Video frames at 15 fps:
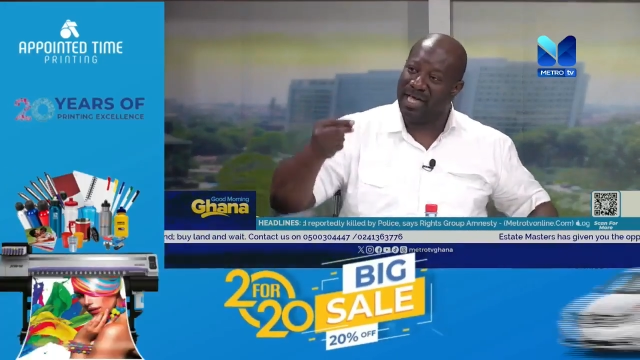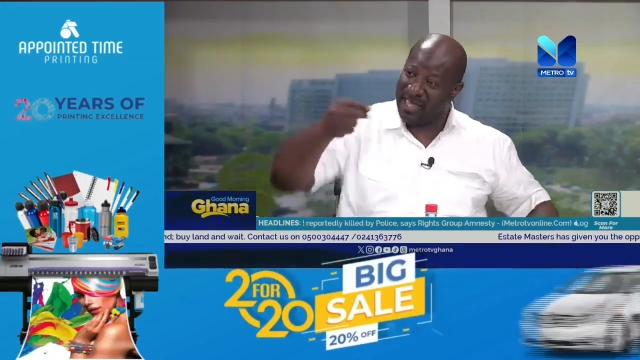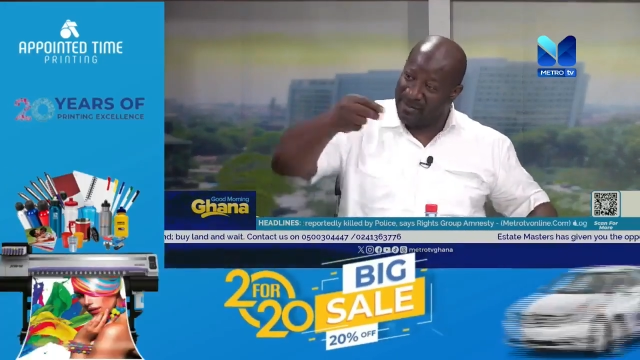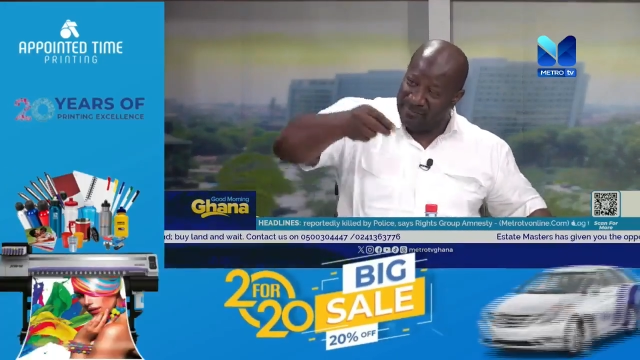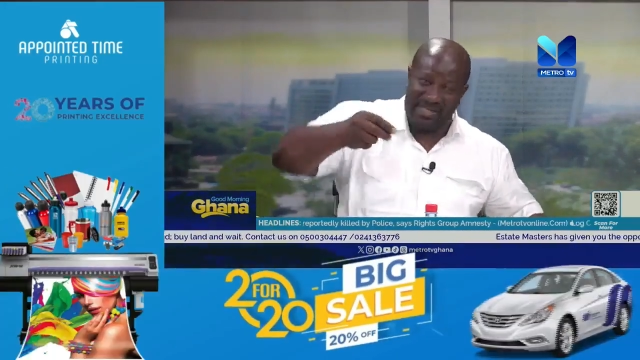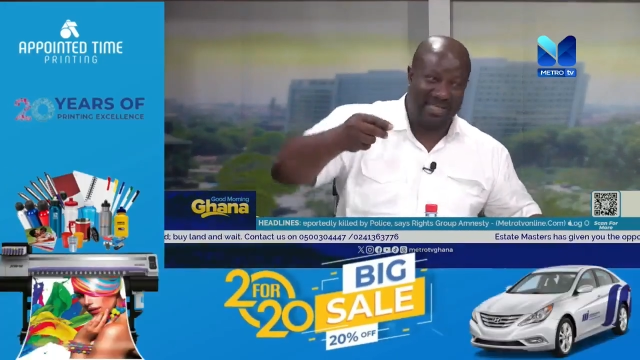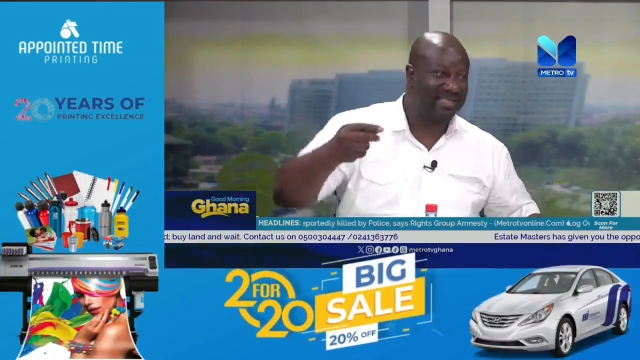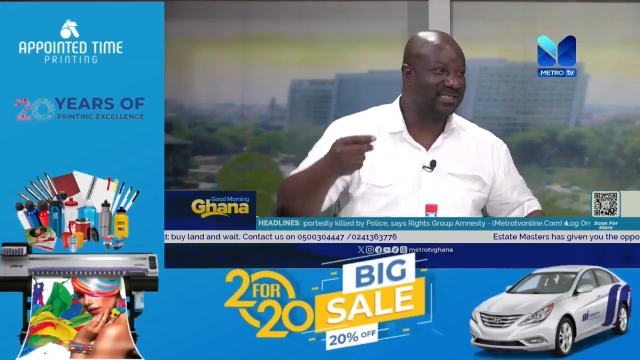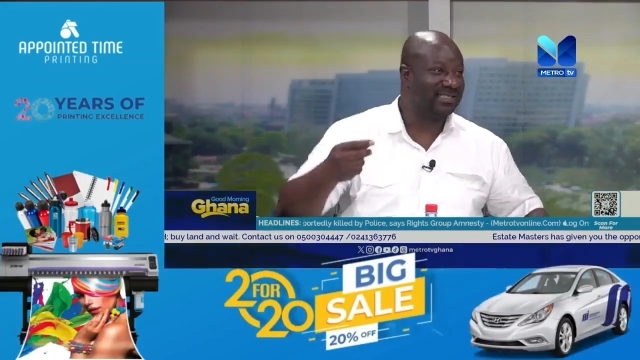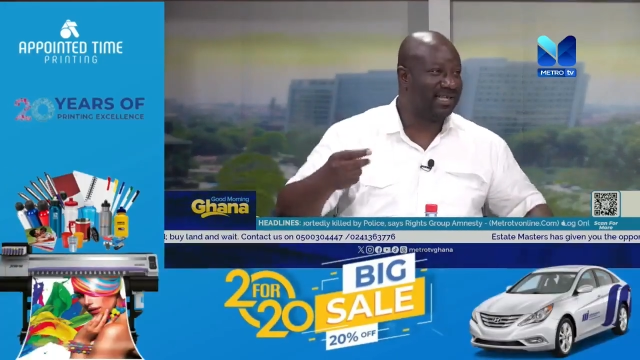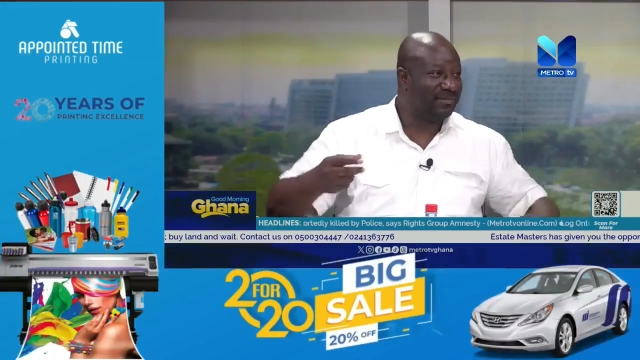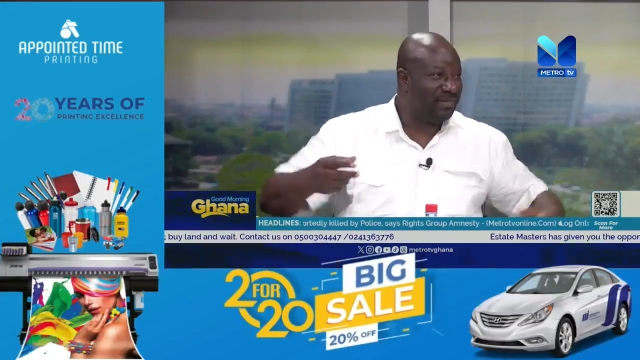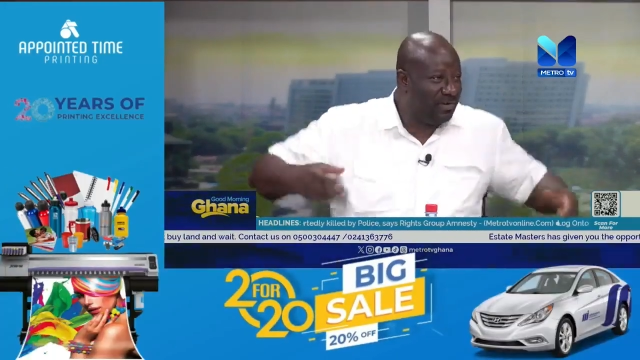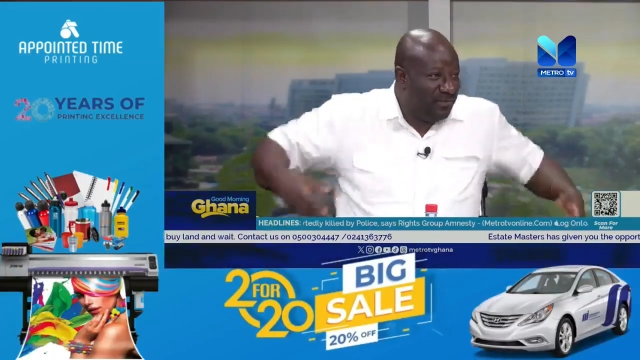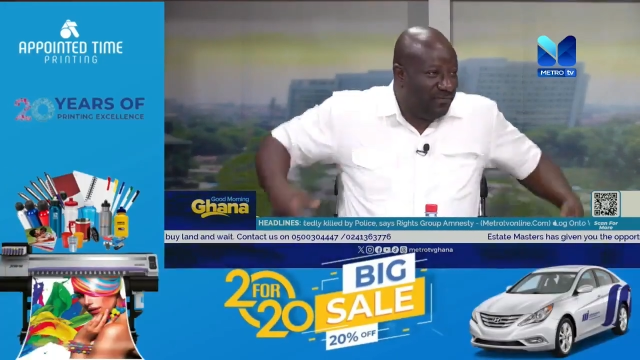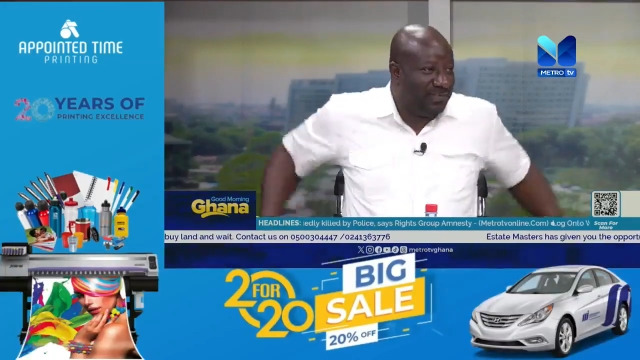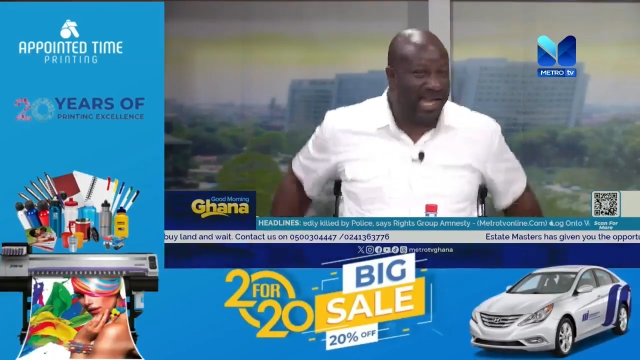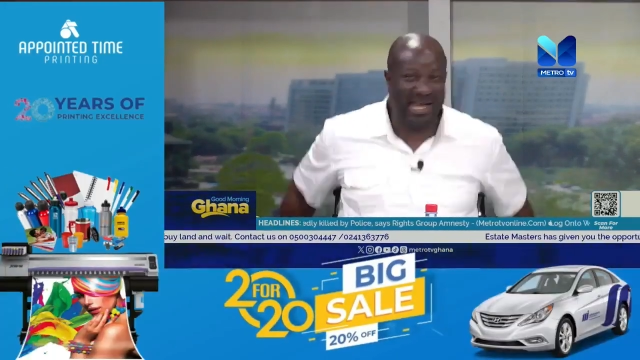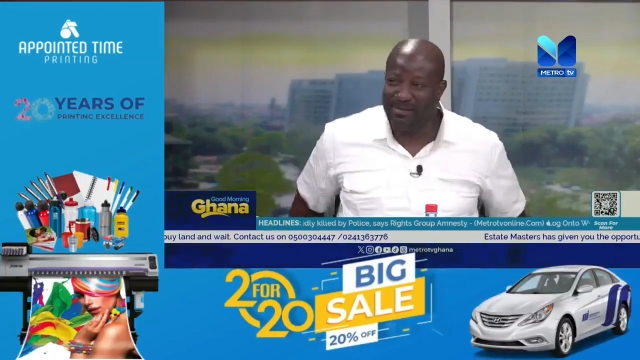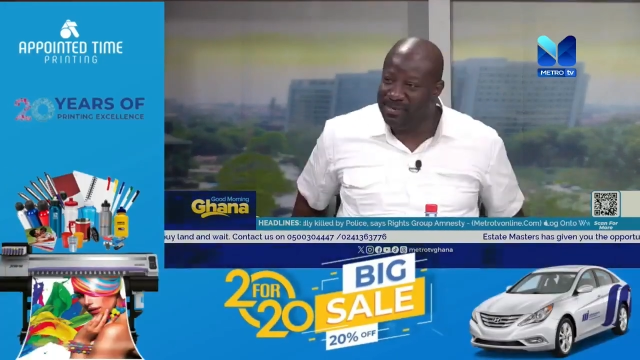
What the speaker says: evidence. I mean, you've tied